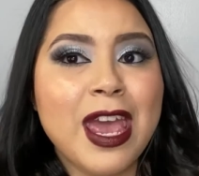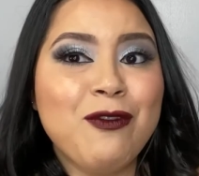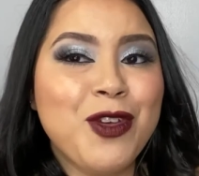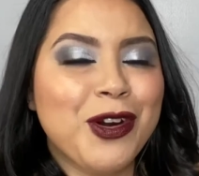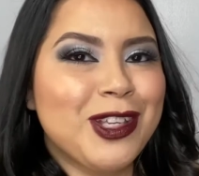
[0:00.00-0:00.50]

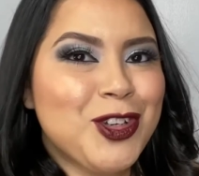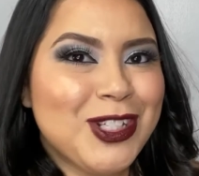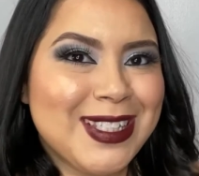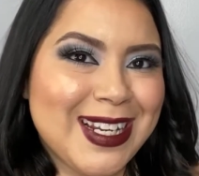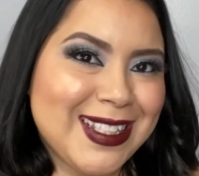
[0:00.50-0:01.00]
If you're
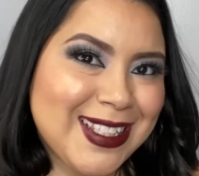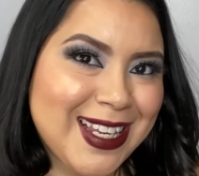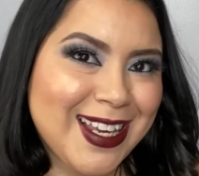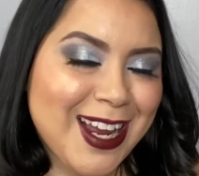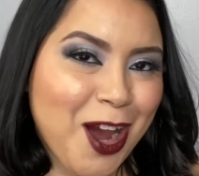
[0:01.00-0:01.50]
interested in
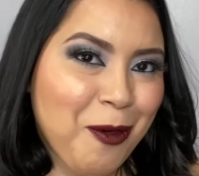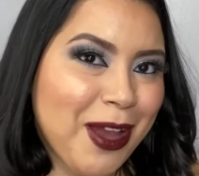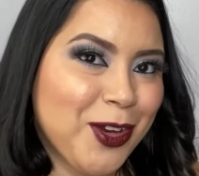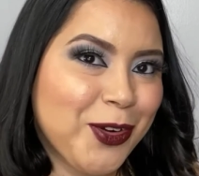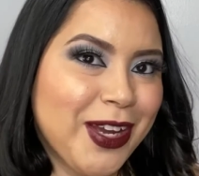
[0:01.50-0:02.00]
seeing how
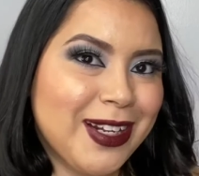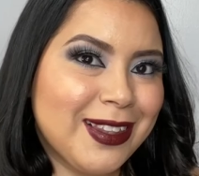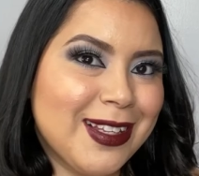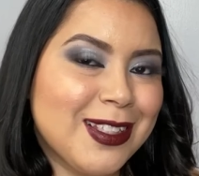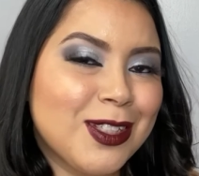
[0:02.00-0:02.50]
I
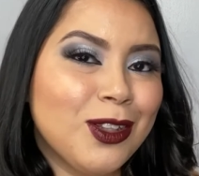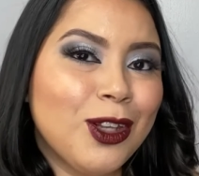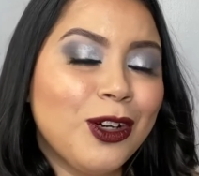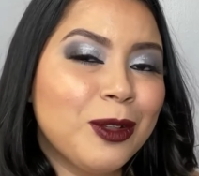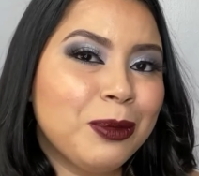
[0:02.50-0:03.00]
created this
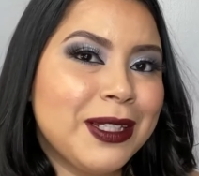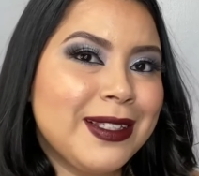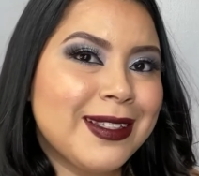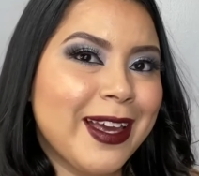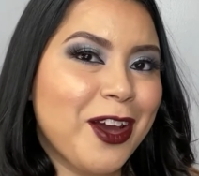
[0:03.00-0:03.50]
look,
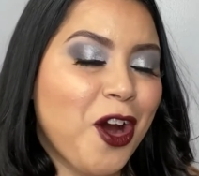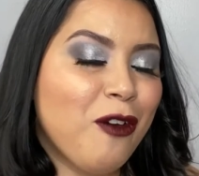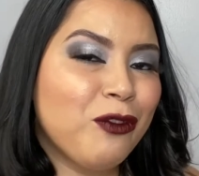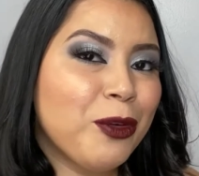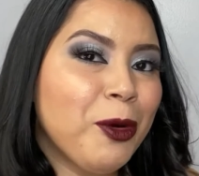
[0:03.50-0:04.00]
please get
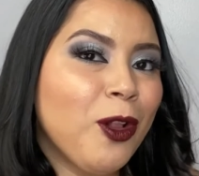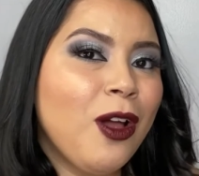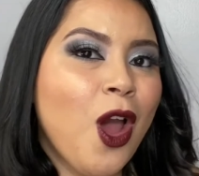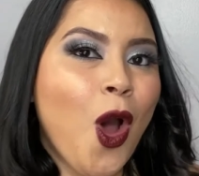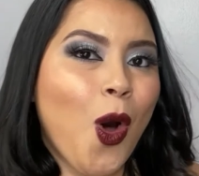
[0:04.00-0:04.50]

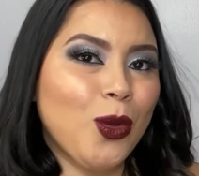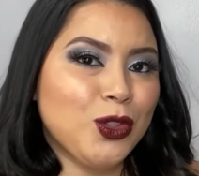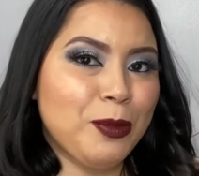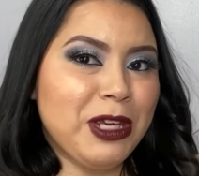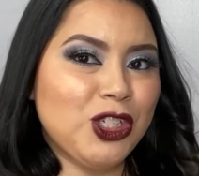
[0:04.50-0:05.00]
comfortable.
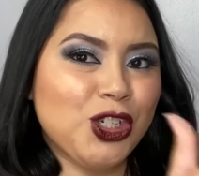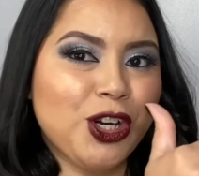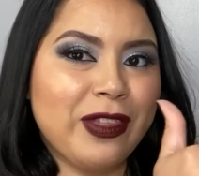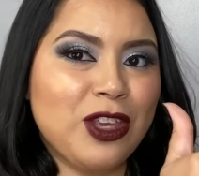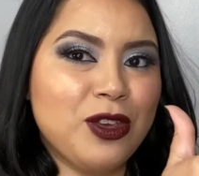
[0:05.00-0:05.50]
Also, make
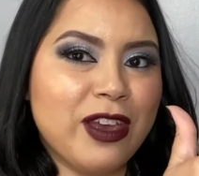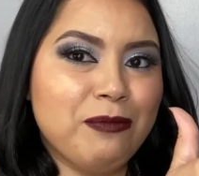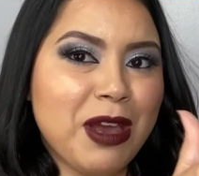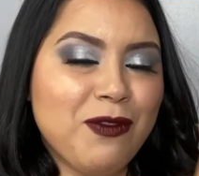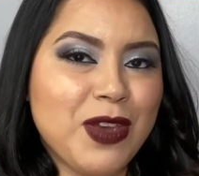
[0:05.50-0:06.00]
sure that you
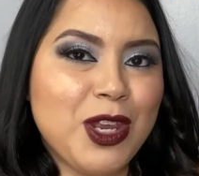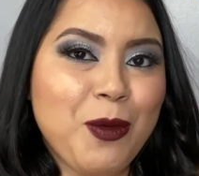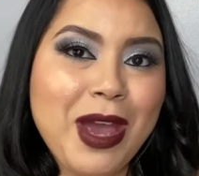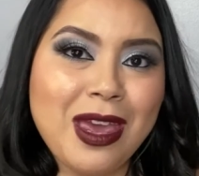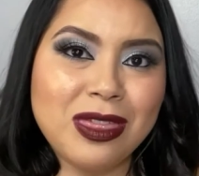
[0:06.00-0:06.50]
give my
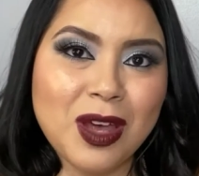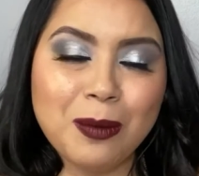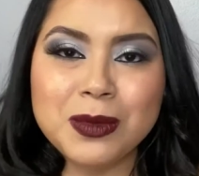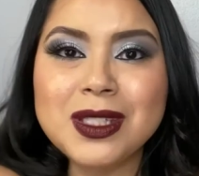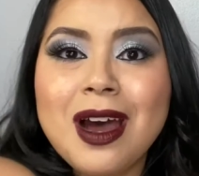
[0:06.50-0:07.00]
video a
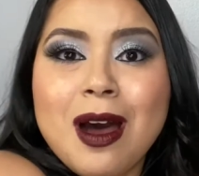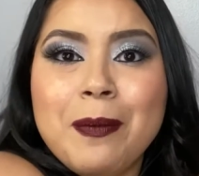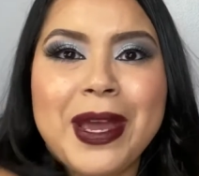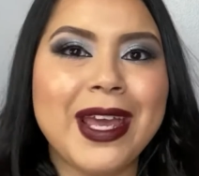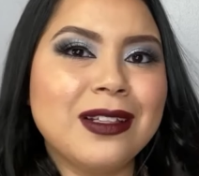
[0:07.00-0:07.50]
thumbs
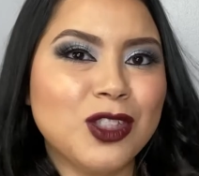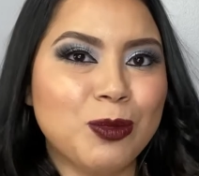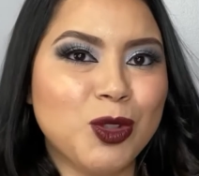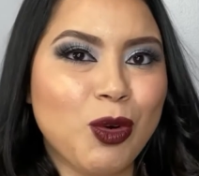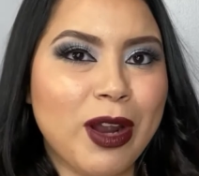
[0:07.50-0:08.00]
up and
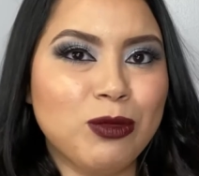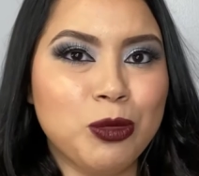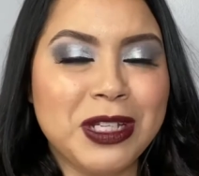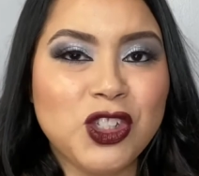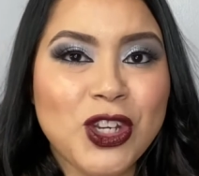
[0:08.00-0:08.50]
subscribe
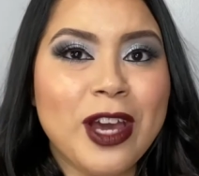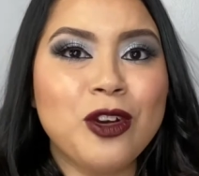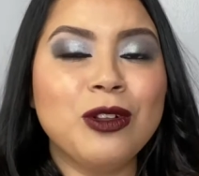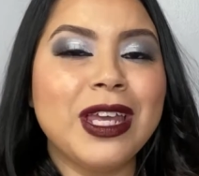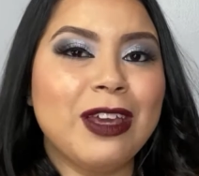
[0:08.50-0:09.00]
to my
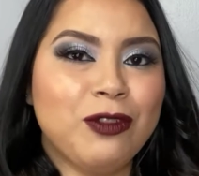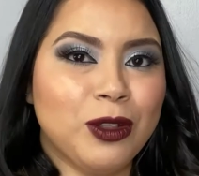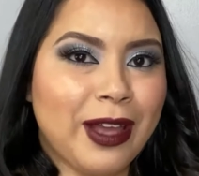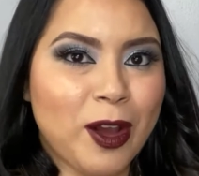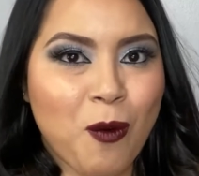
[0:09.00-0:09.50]
channel if
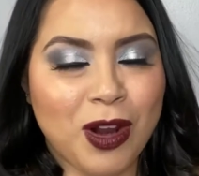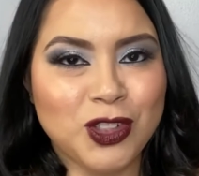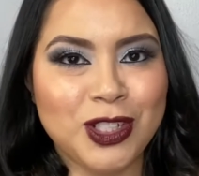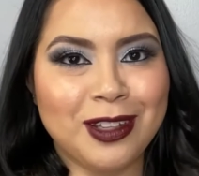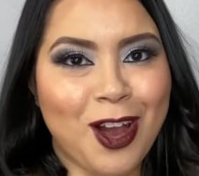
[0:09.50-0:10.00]
you like
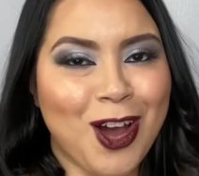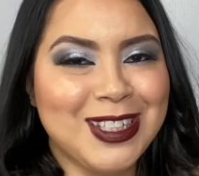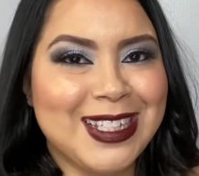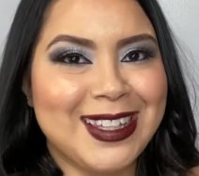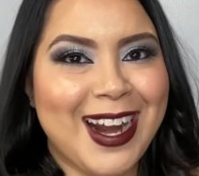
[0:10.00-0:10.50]
watching the
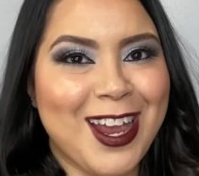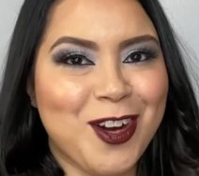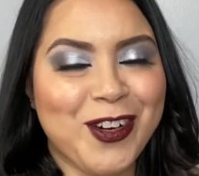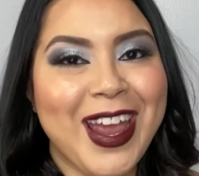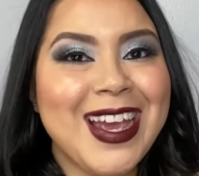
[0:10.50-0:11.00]
content that I
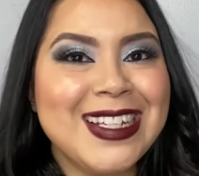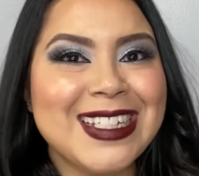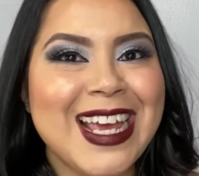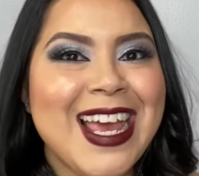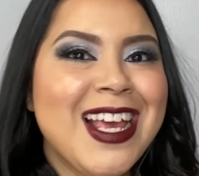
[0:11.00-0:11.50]

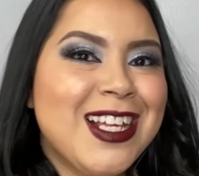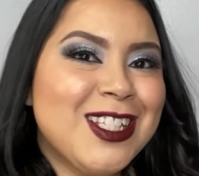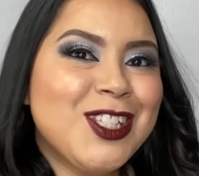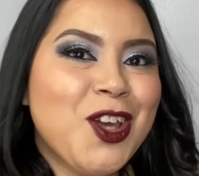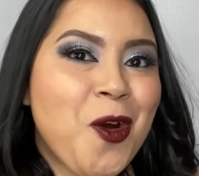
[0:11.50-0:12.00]
create.
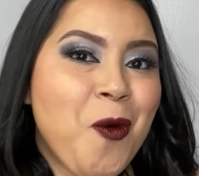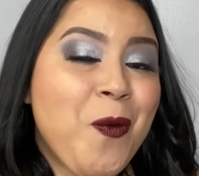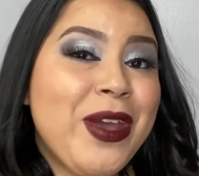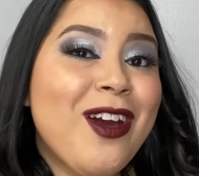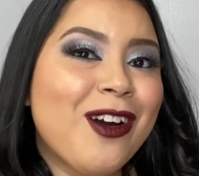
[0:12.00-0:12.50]
So
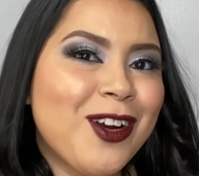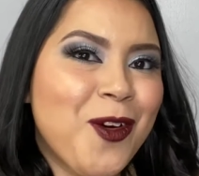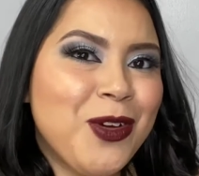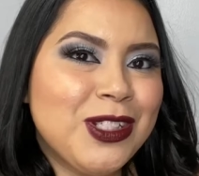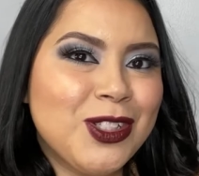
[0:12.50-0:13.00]
we are
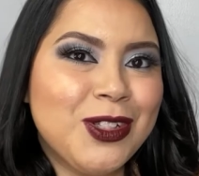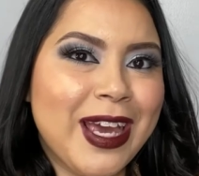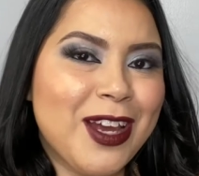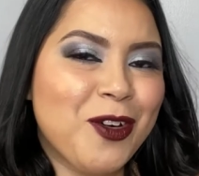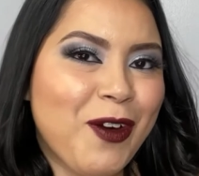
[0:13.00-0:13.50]
going to
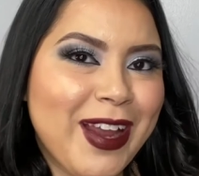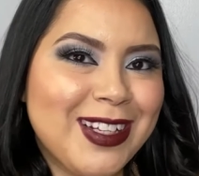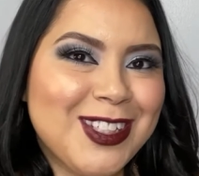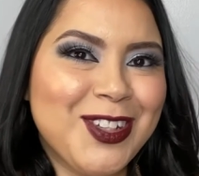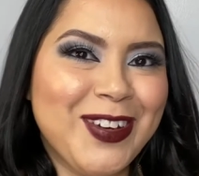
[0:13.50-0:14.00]
get right
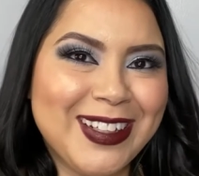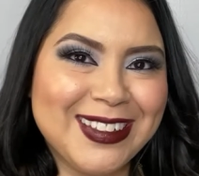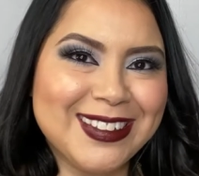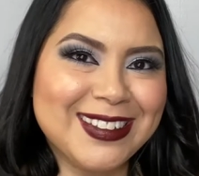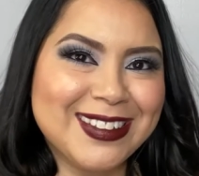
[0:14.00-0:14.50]
into it.